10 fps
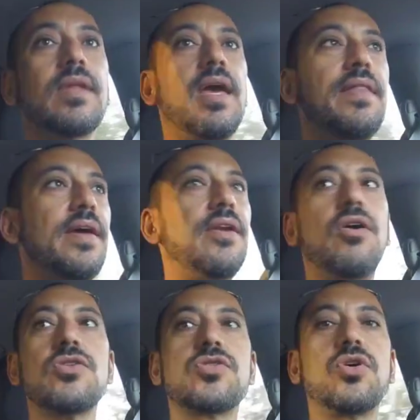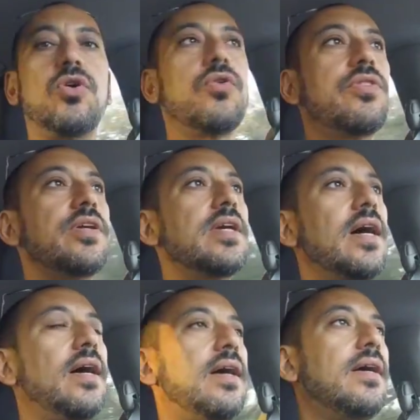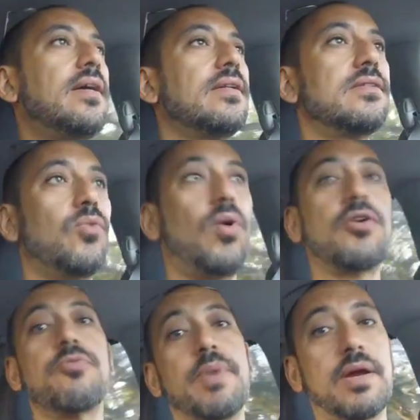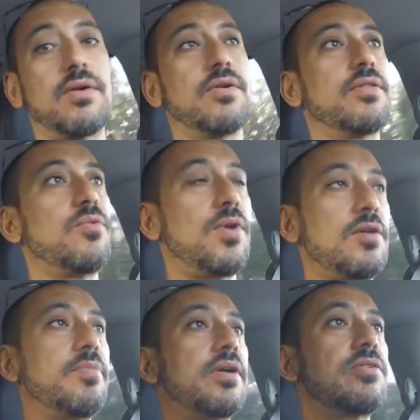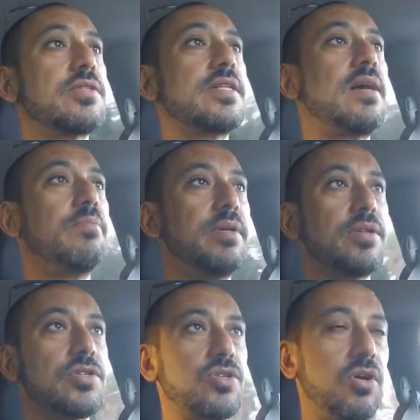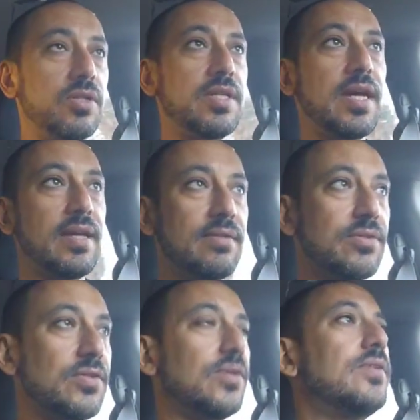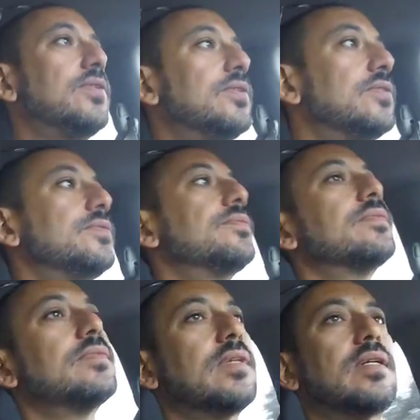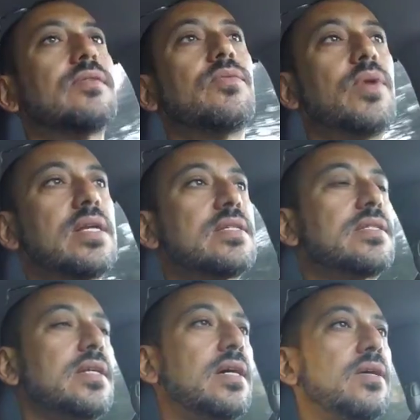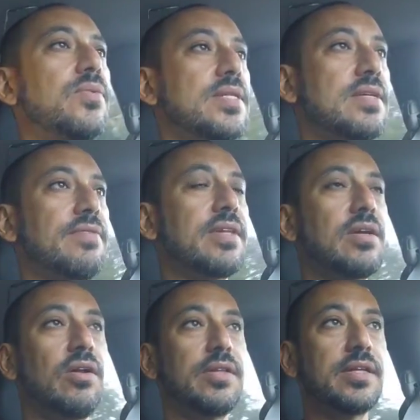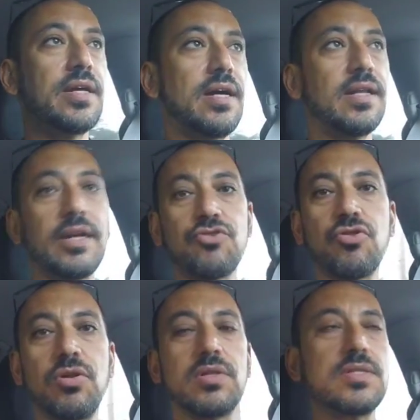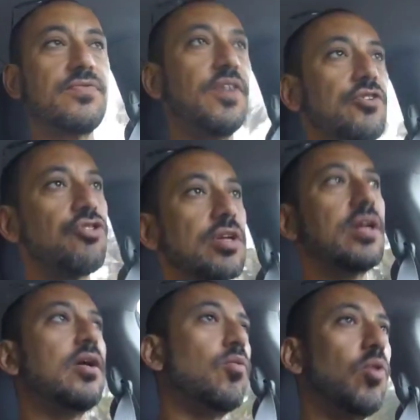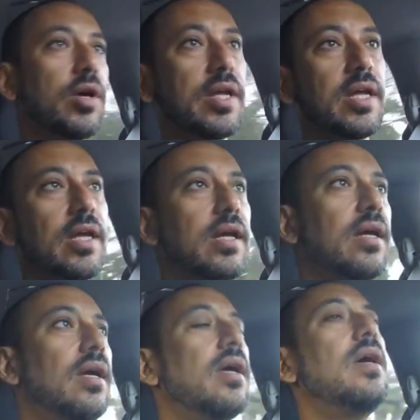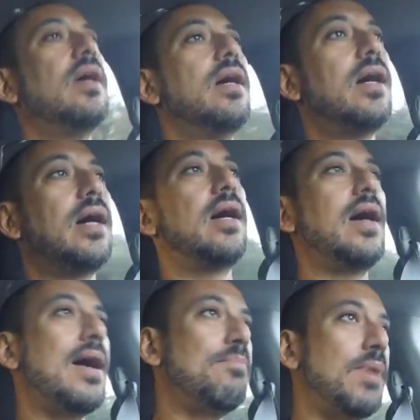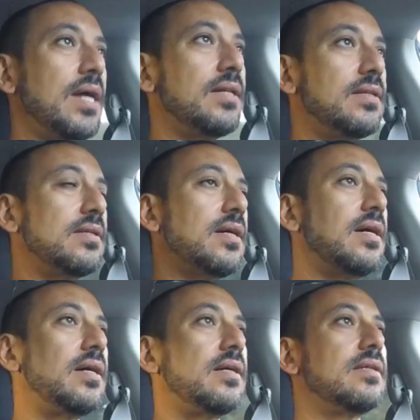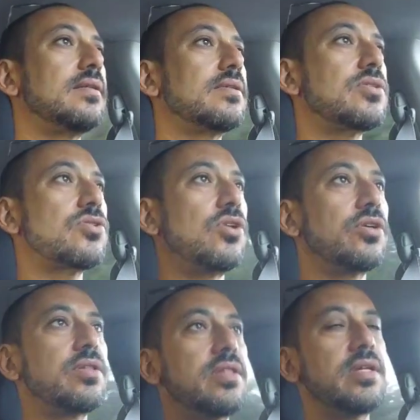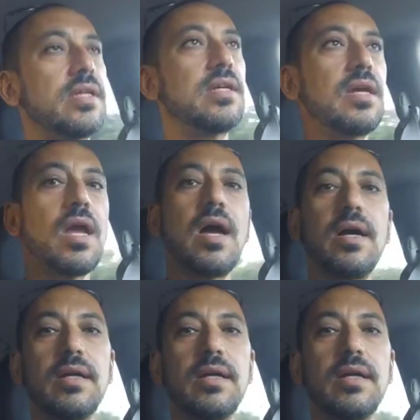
And then also the water maker. The water maker's not been installed yet. So once everything, all the electrical is functioning and working, I might start the